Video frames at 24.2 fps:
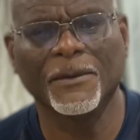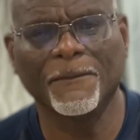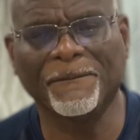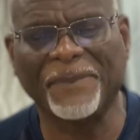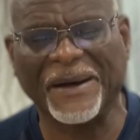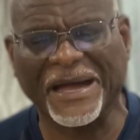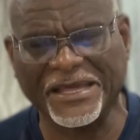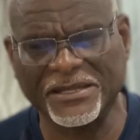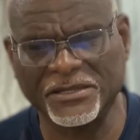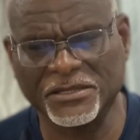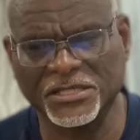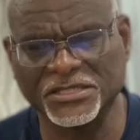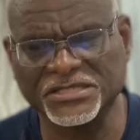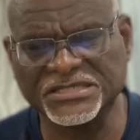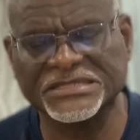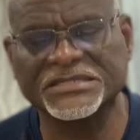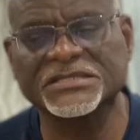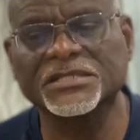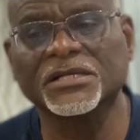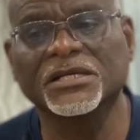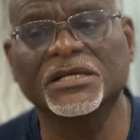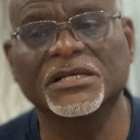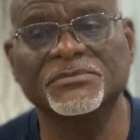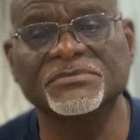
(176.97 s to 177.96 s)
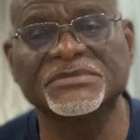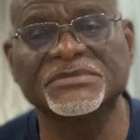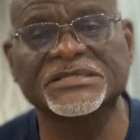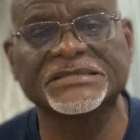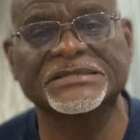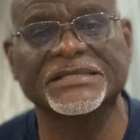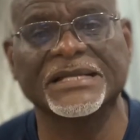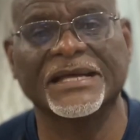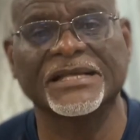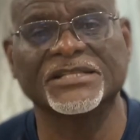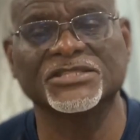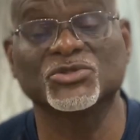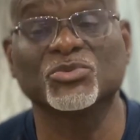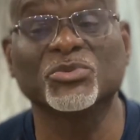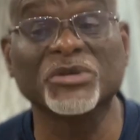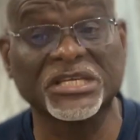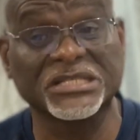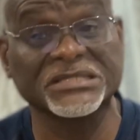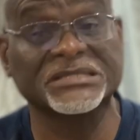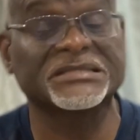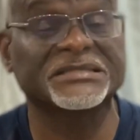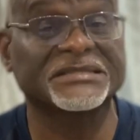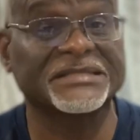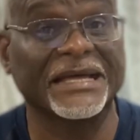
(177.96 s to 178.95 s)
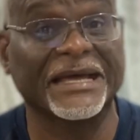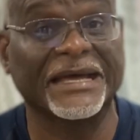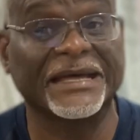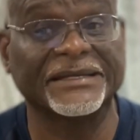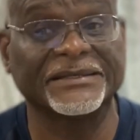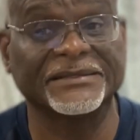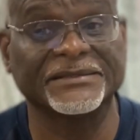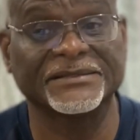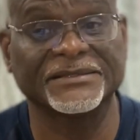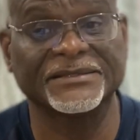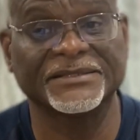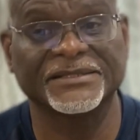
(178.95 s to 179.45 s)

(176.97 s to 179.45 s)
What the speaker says: By the circumstance, we could stand.